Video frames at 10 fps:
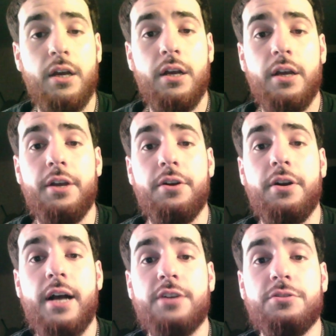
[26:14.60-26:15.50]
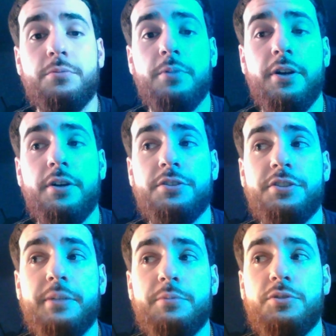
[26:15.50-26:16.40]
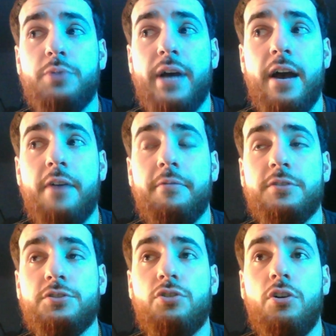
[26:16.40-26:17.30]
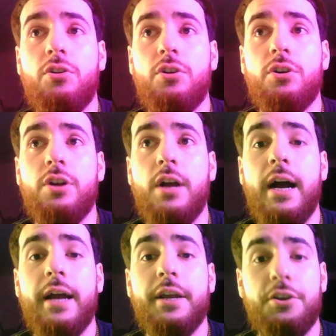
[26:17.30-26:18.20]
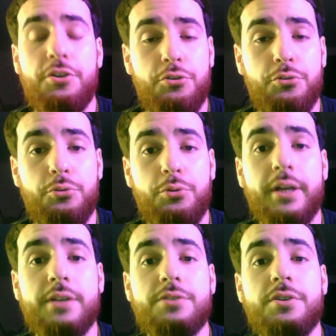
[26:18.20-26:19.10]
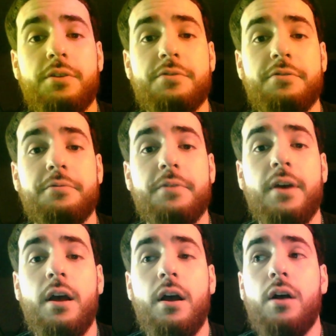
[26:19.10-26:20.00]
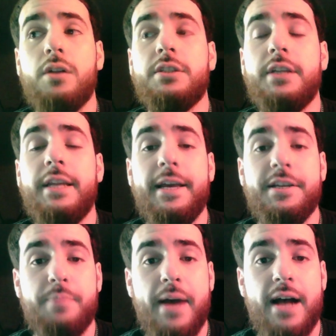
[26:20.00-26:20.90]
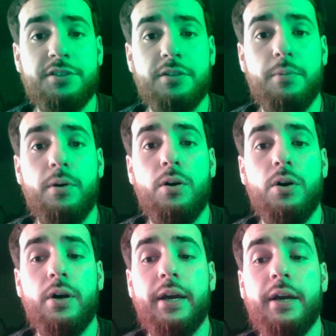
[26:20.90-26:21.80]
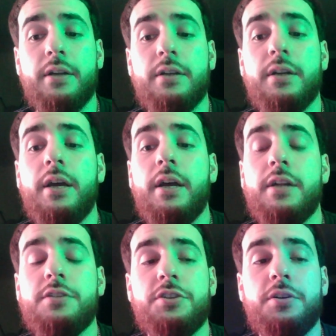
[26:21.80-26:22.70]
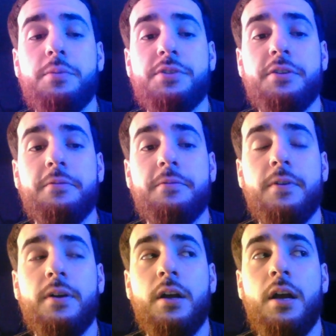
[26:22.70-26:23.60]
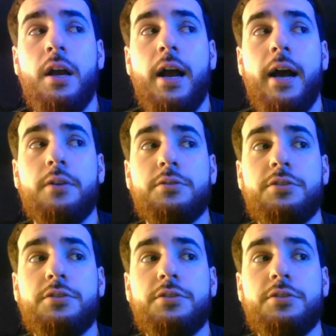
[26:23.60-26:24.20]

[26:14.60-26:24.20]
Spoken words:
International players seem to have a stronger IQ in terms of today's basketball and in terms of how to